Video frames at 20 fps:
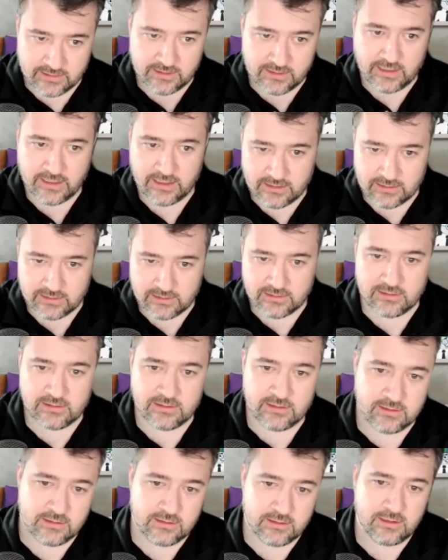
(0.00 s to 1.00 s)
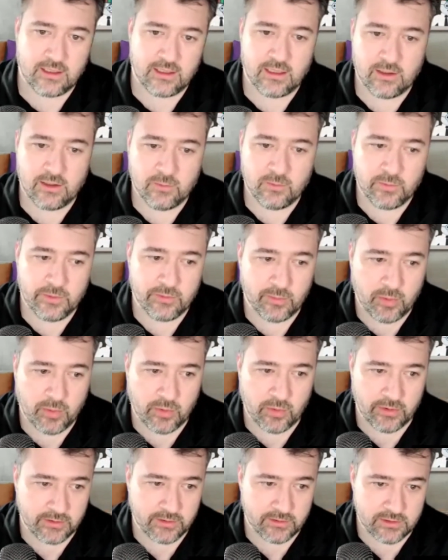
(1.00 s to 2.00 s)
and we
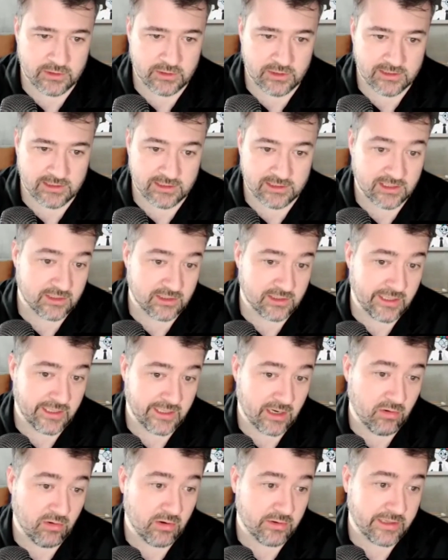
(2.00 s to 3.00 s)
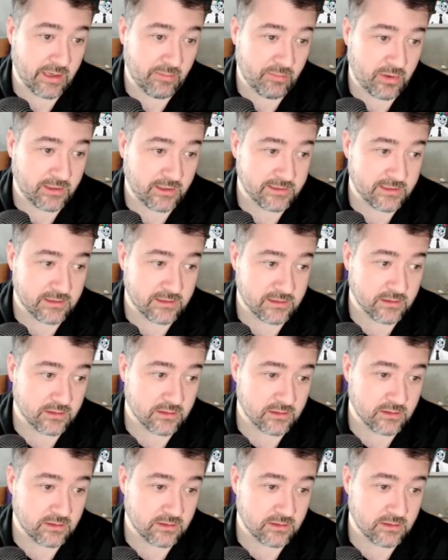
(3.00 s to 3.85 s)
report just essentially how long that process took.